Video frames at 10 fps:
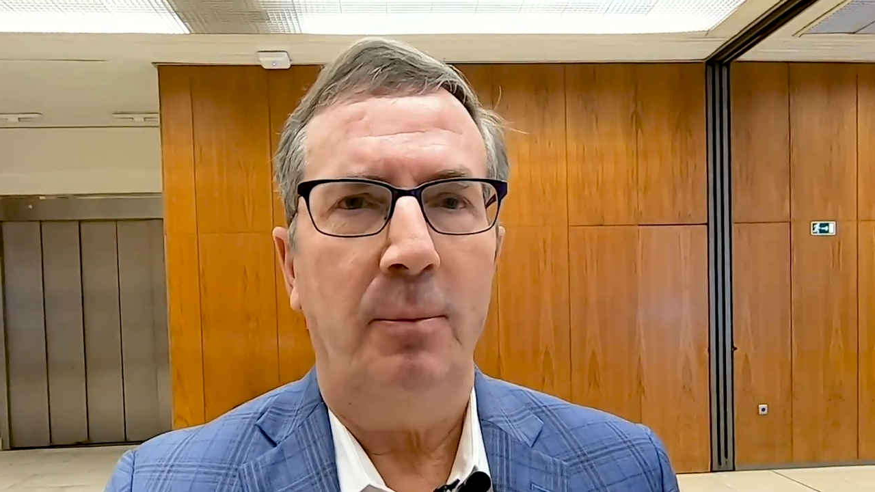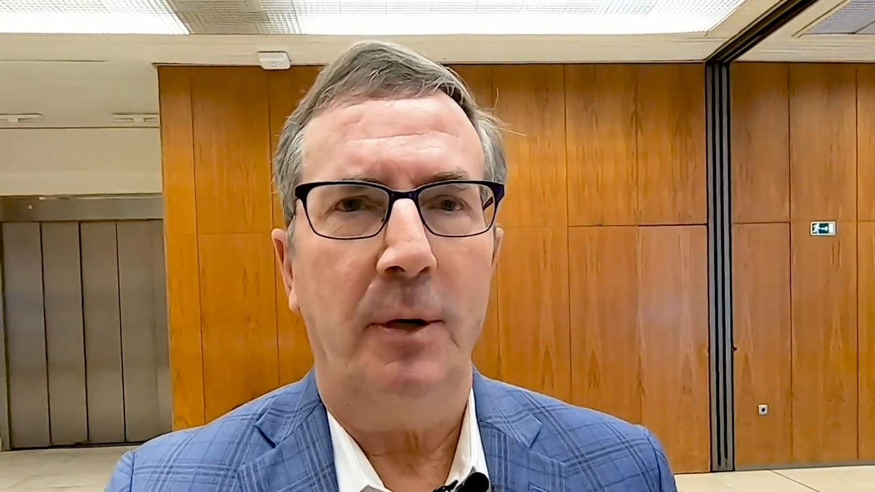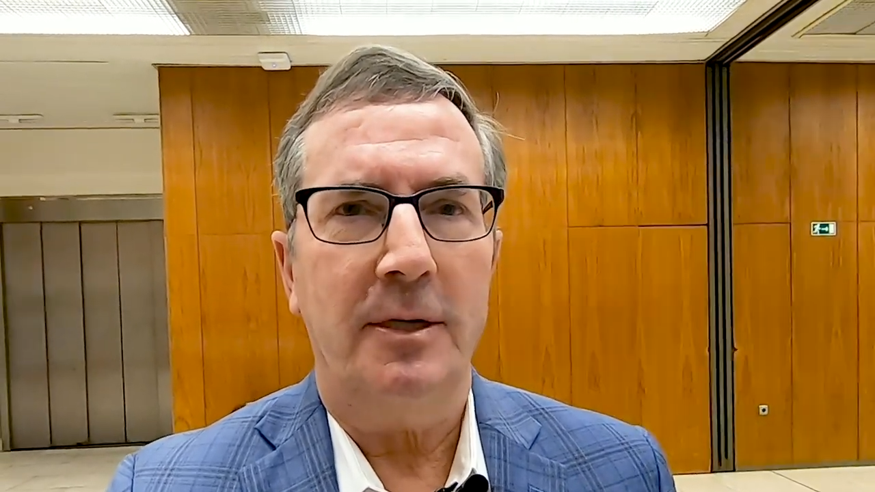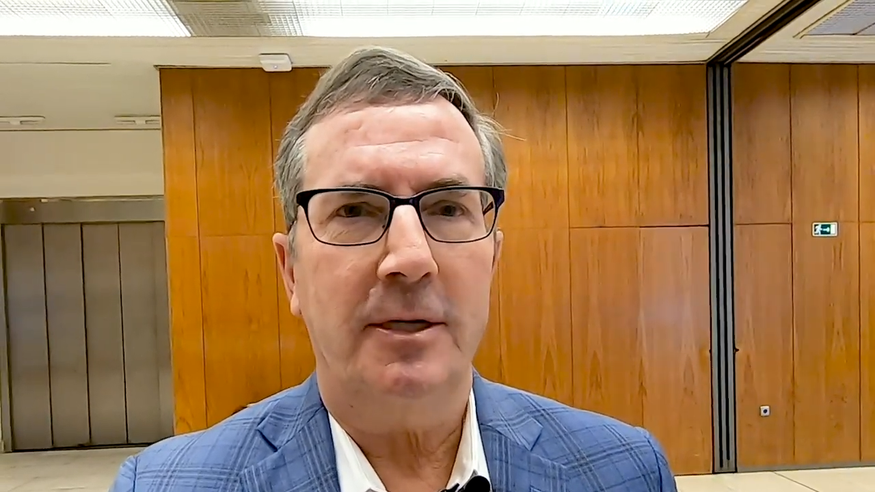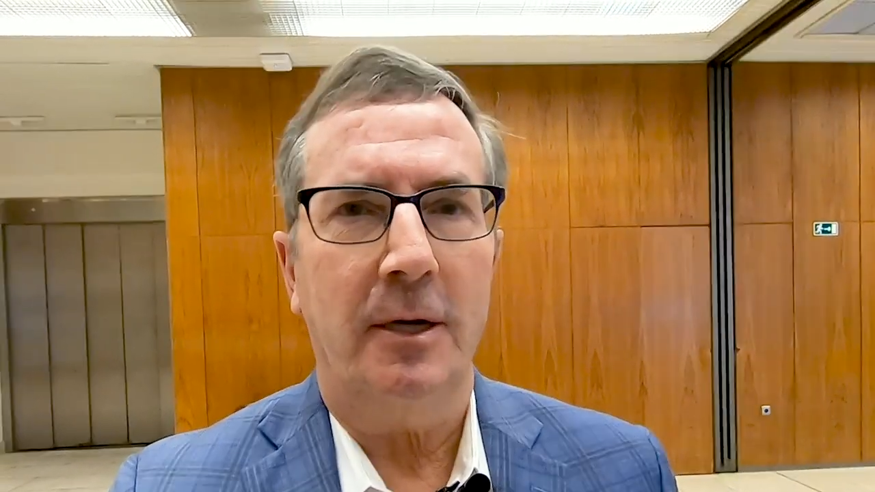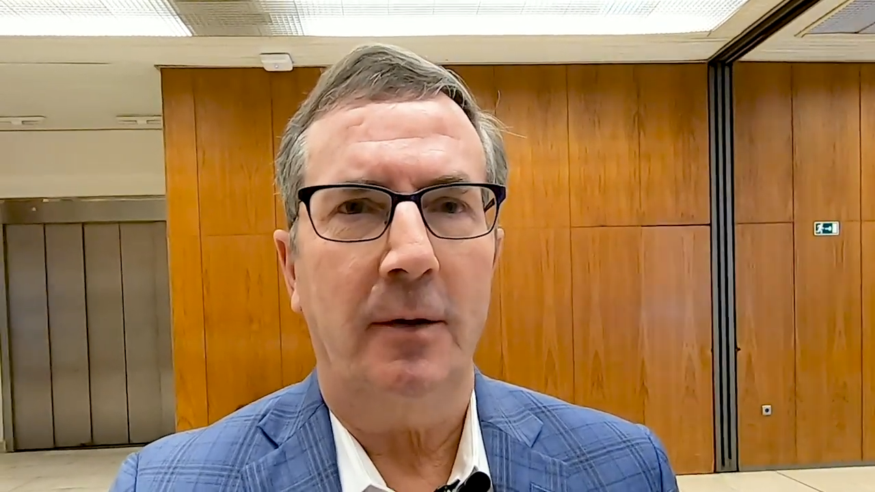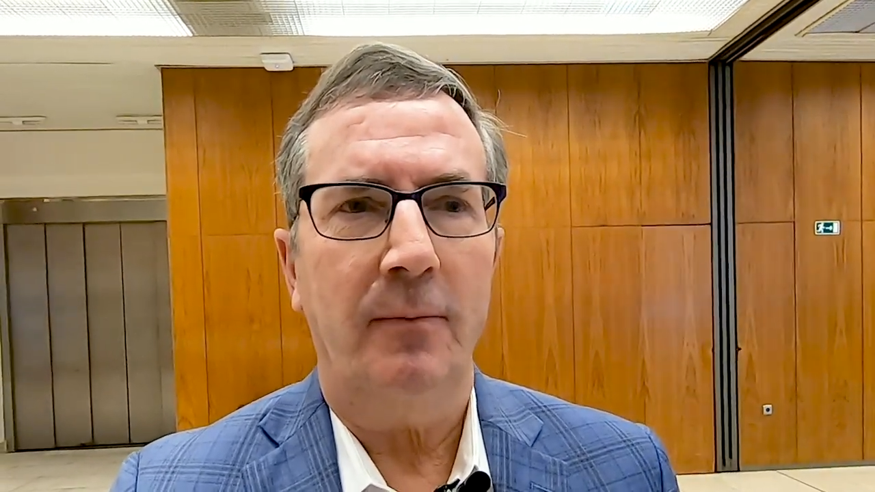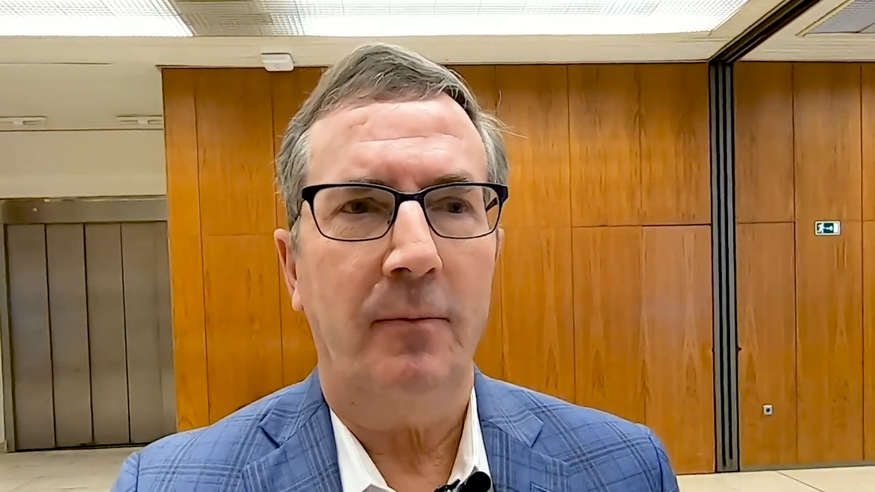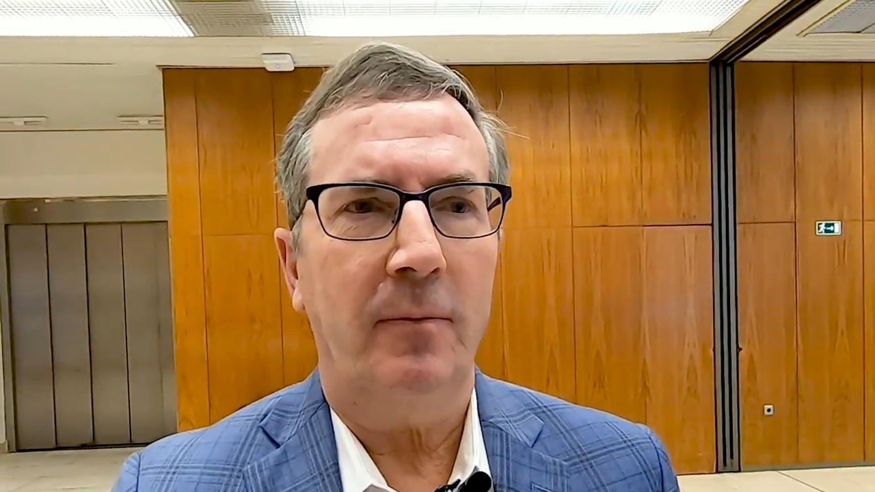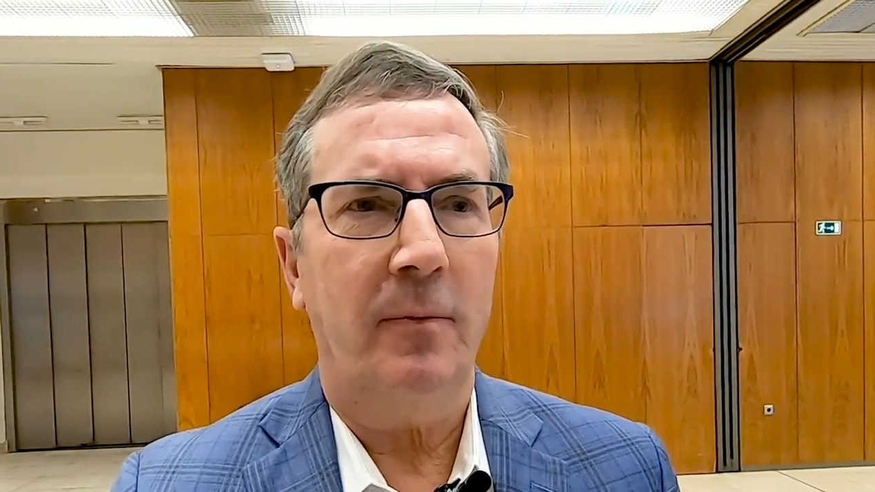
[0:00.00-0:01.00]
But, uh,
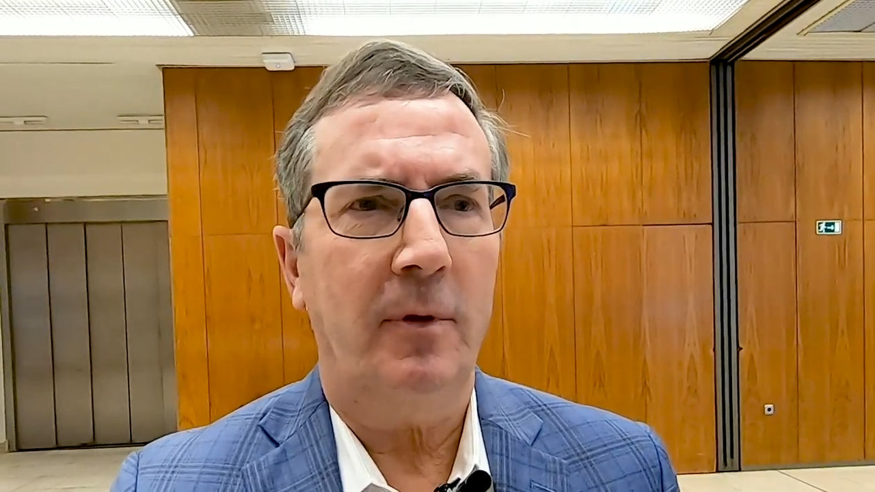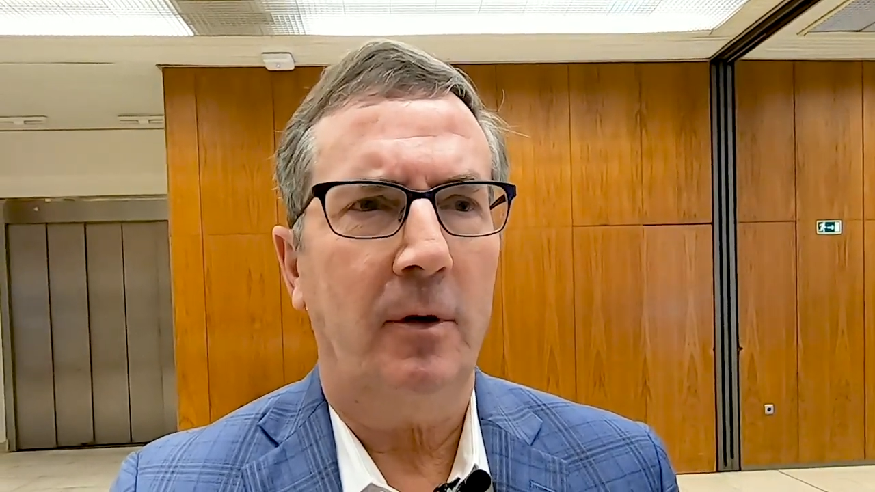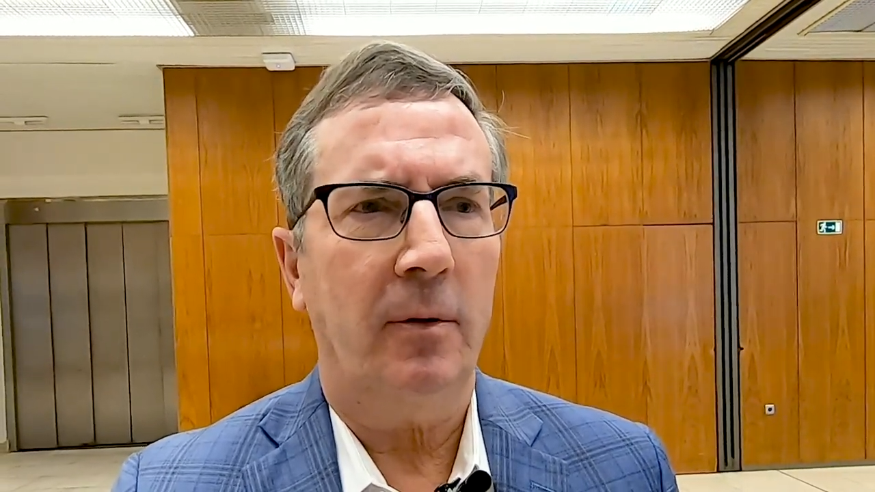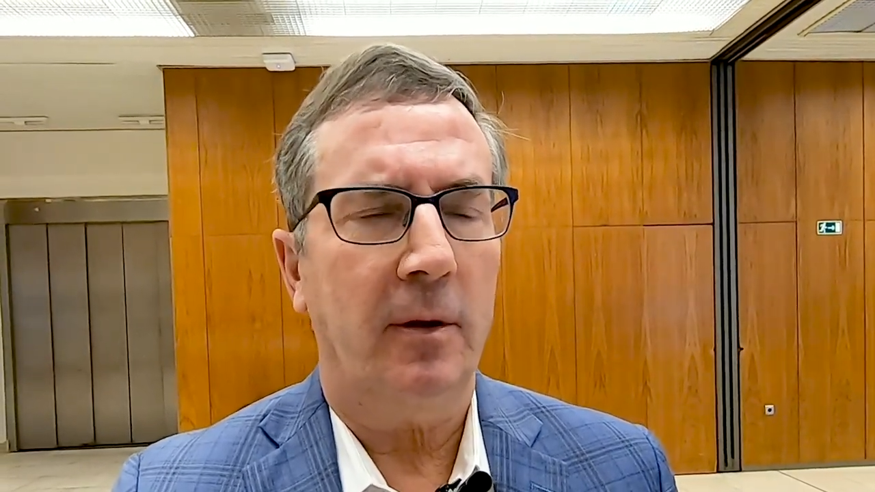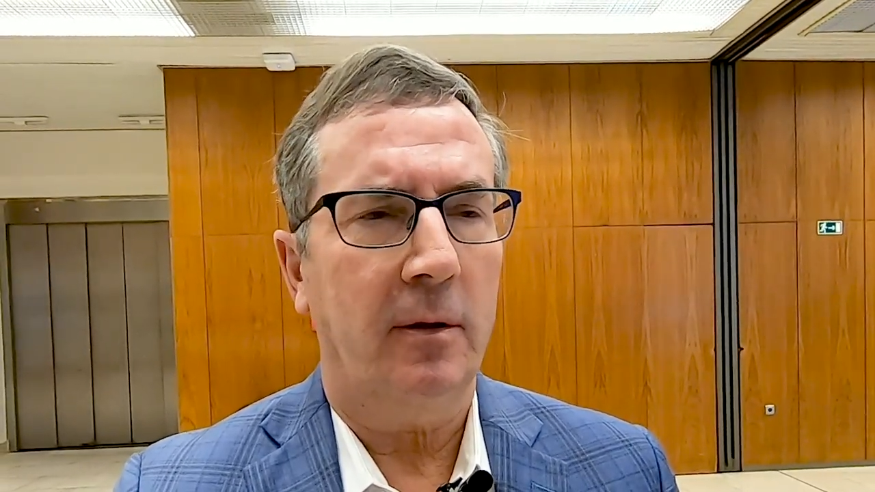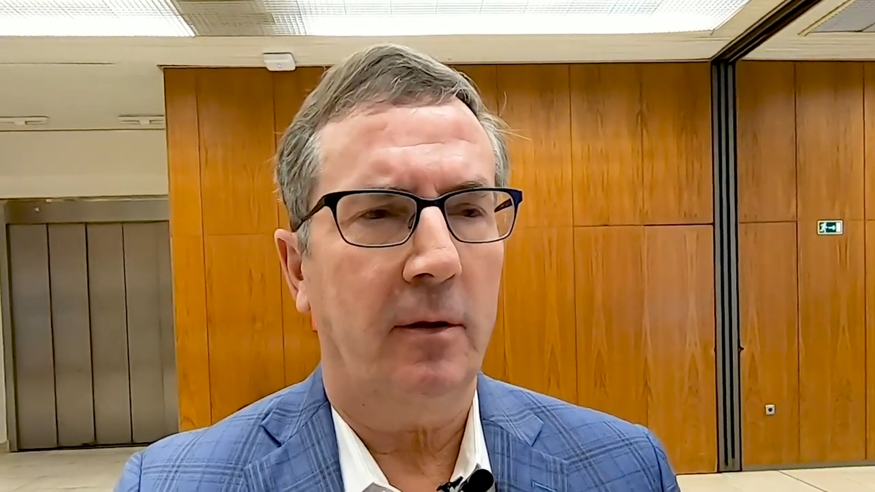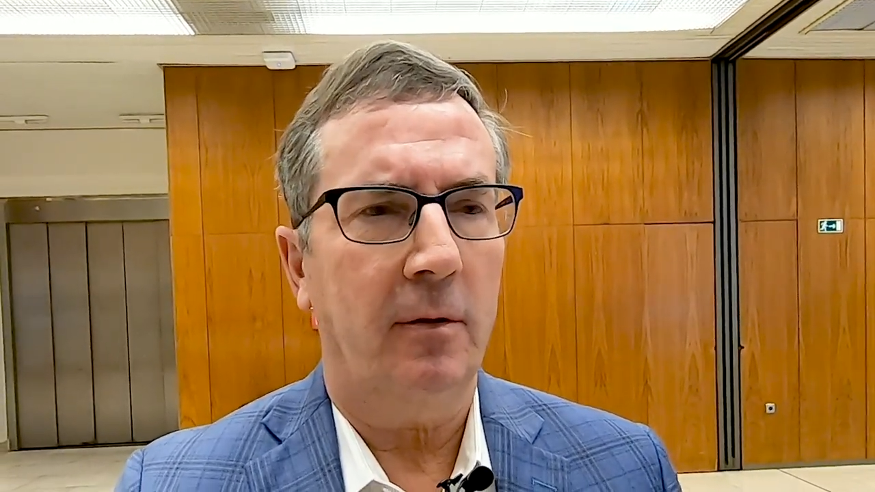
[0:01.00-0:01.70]
you know,